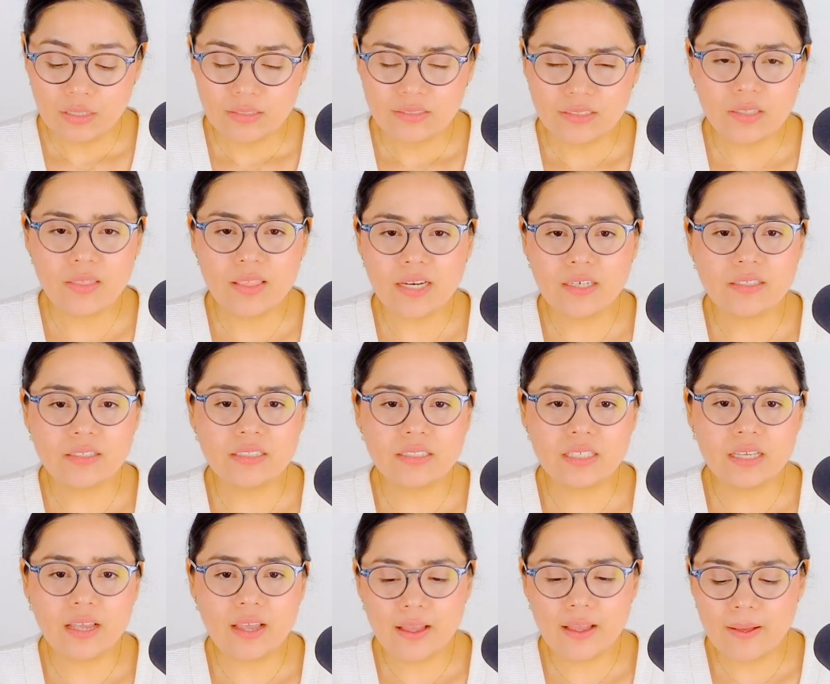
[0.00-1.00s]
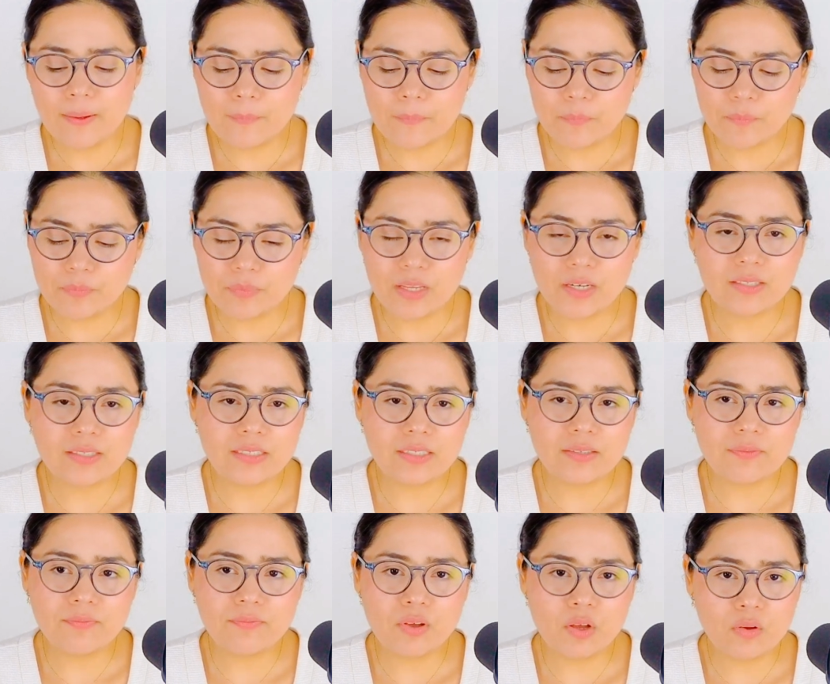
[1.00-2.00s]
So there's um, there's
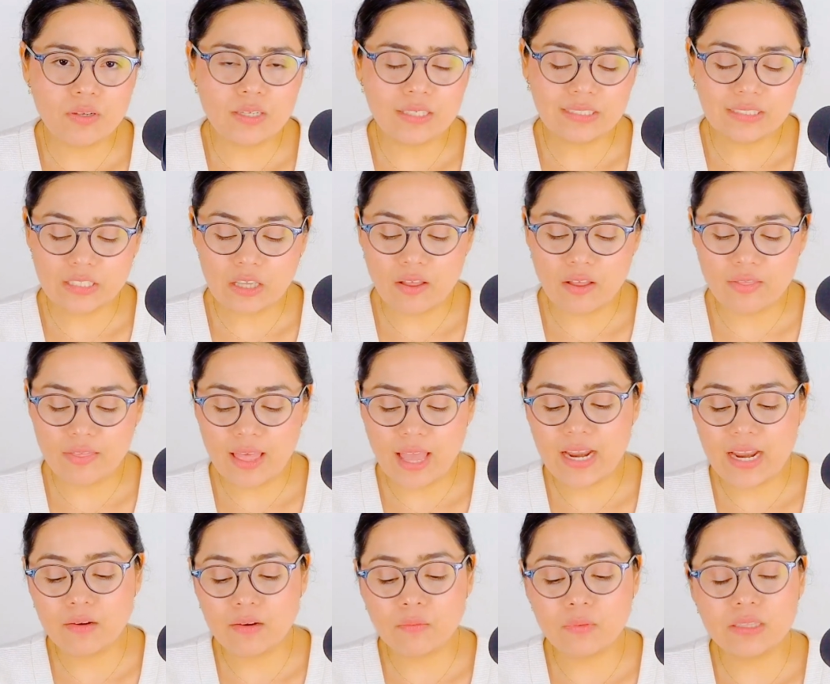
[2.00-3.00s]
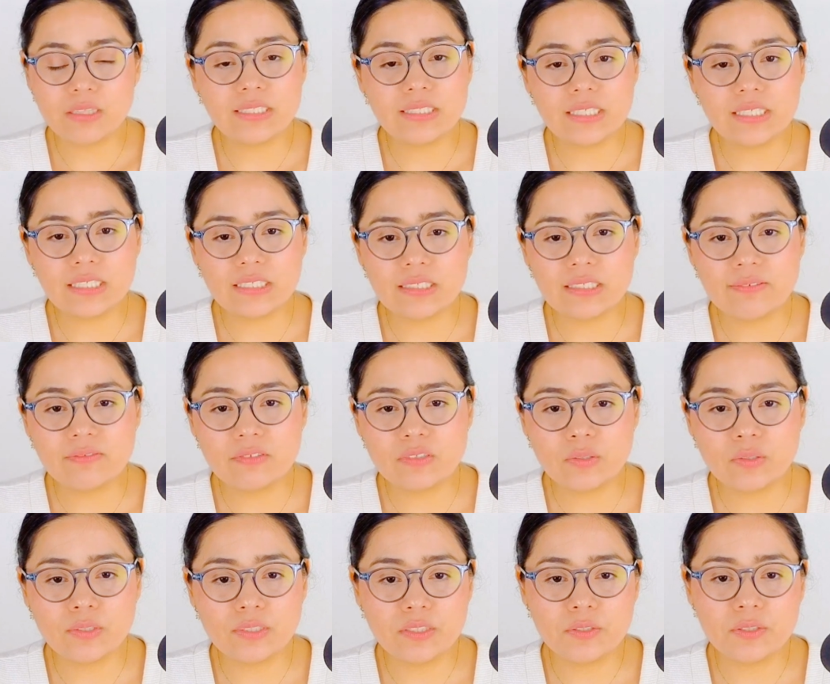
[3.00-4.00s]
the focus on that. And with the Six of
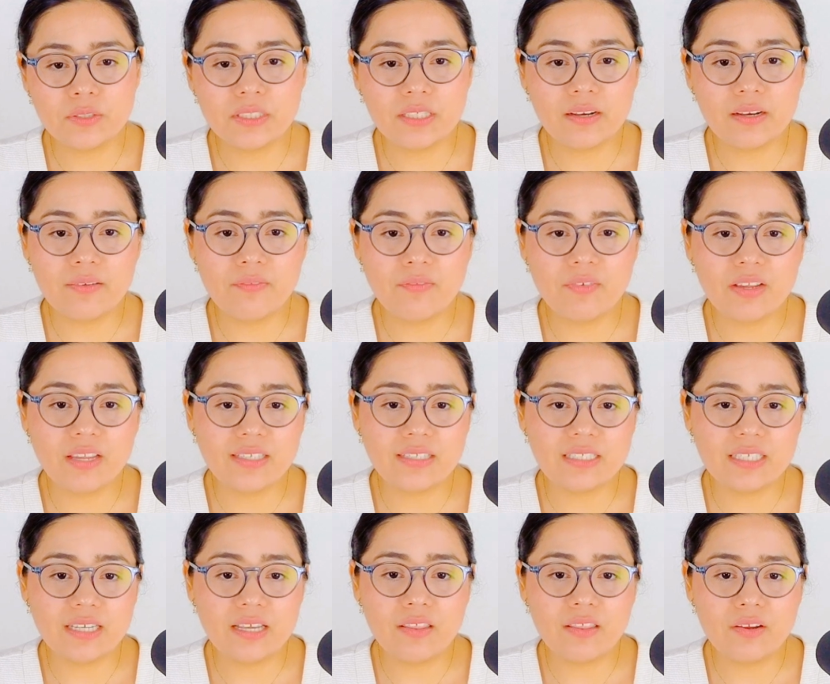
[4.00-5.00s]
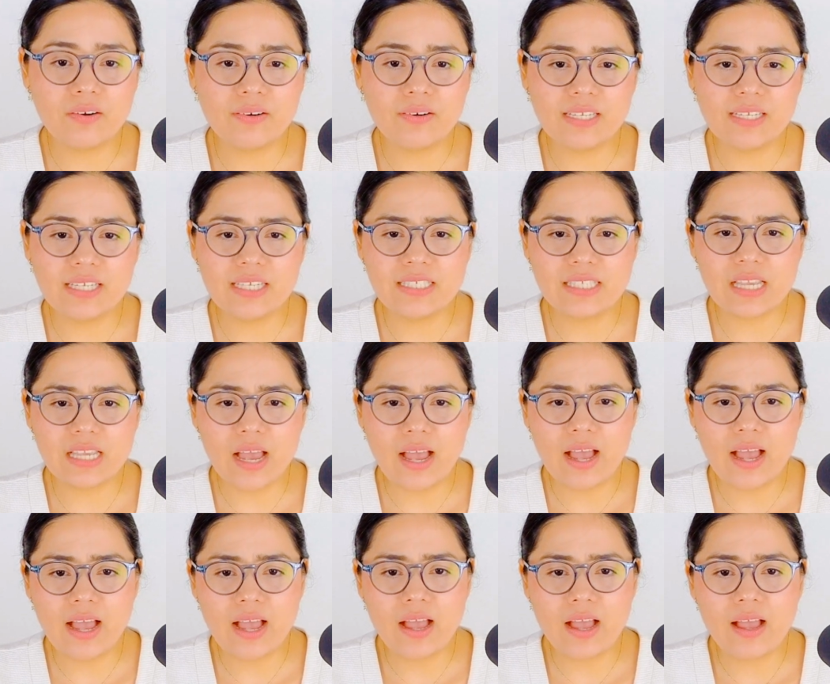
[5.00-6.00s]
Swords, your significant other is,
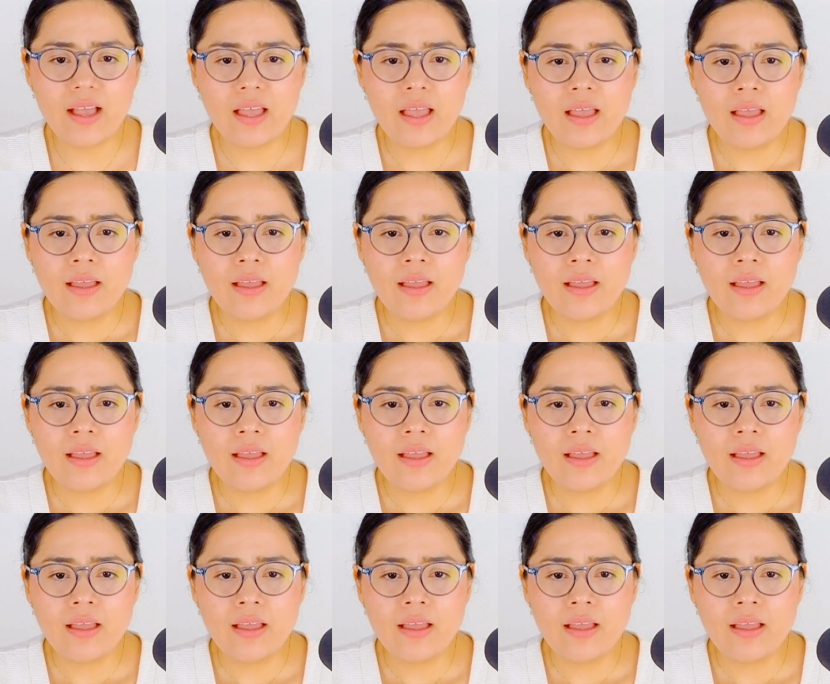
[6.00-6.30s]
uh,